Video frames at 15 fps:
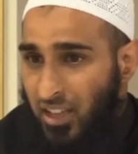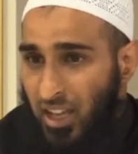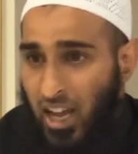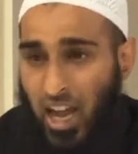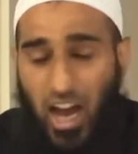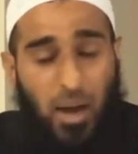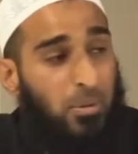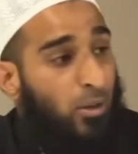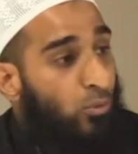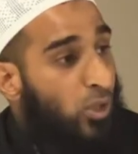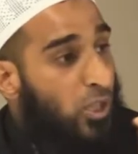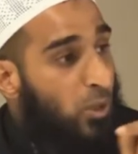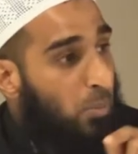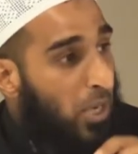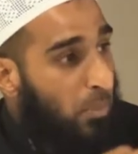How many
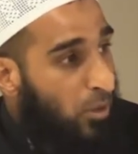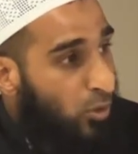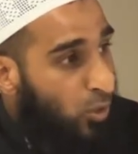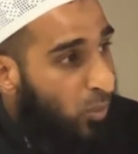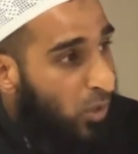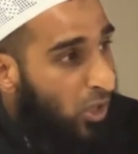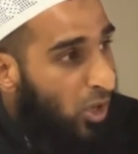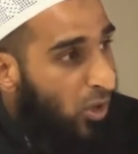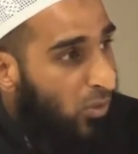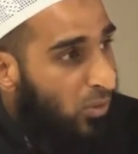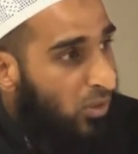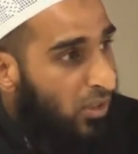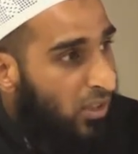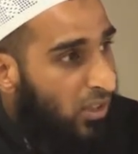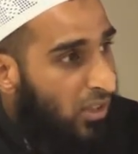rich people do we know,
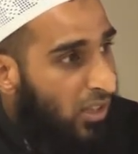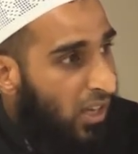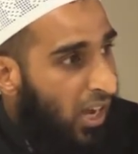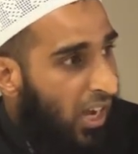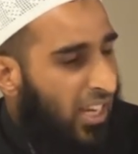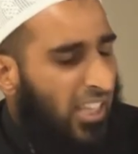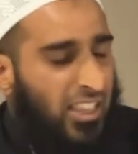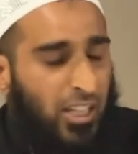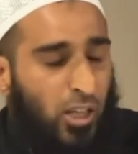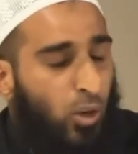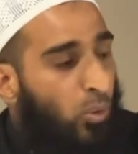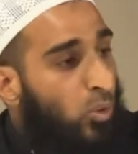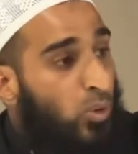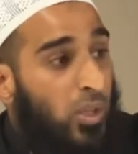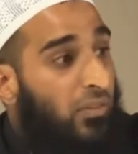and yet they don't
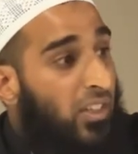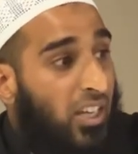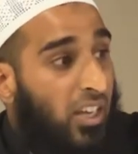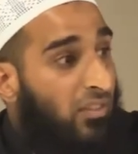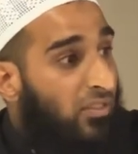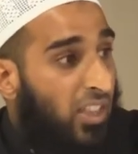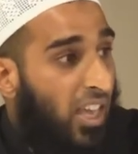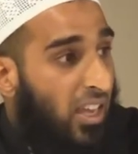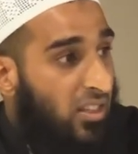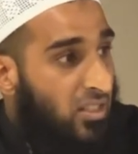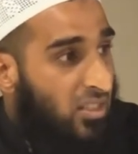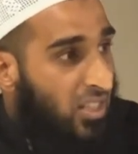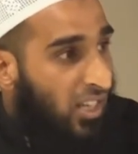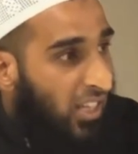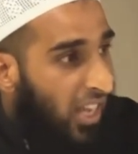want to even give their
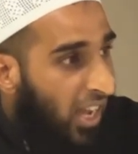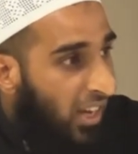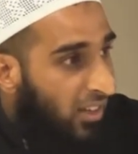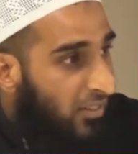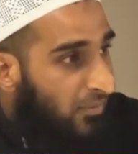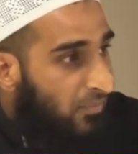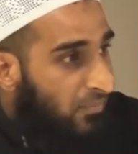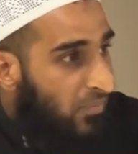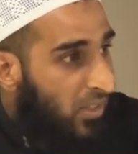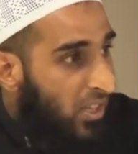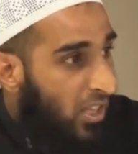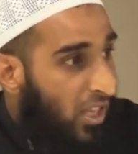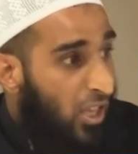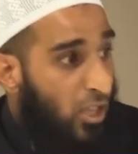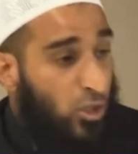zakah?
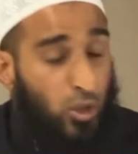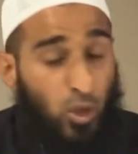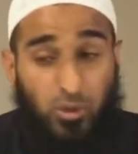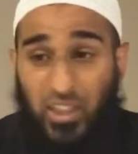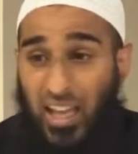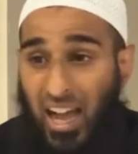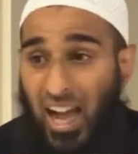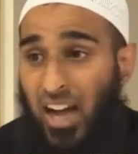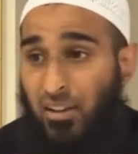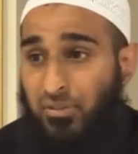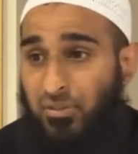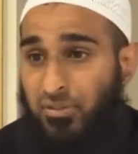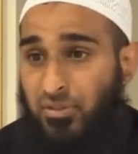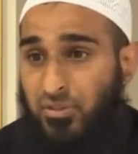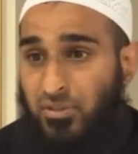So they have
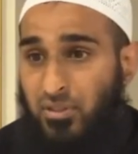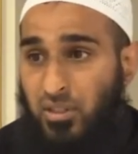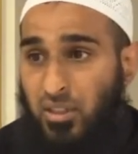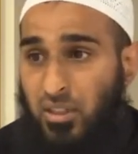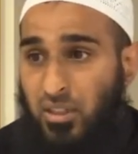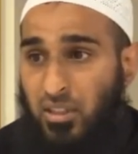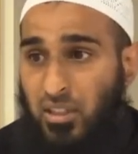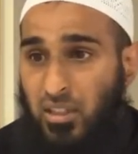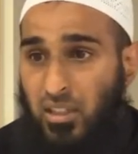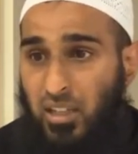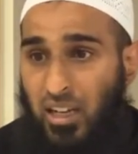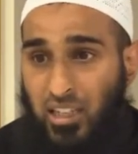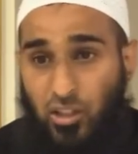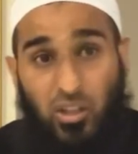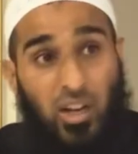
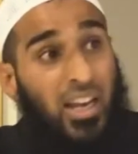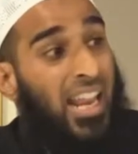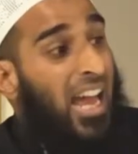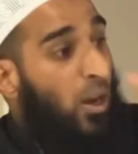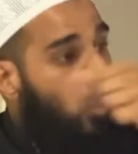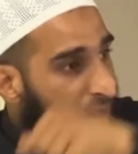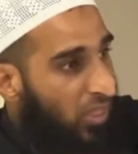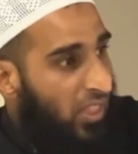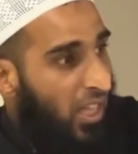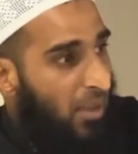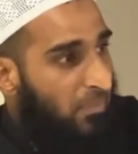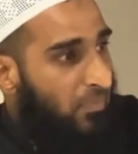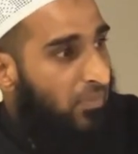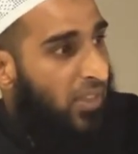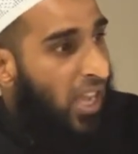al-ghana with
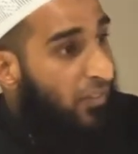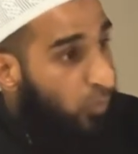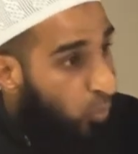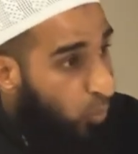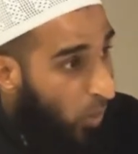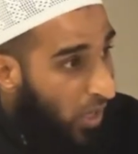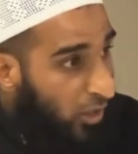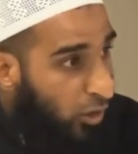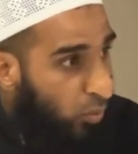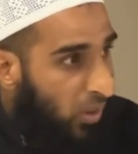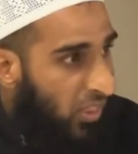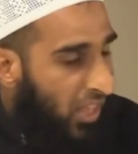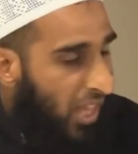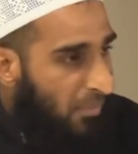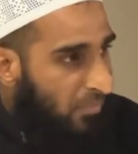them, they have wealth with
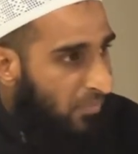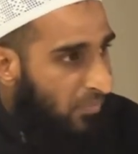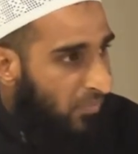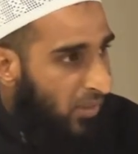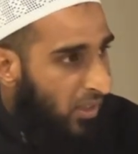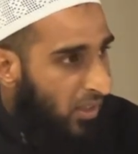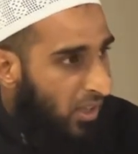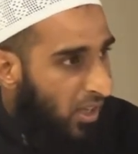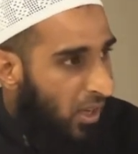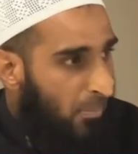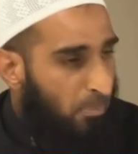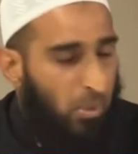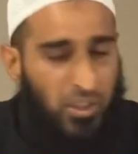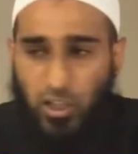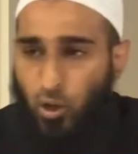them,
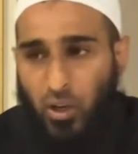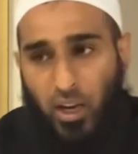but they don't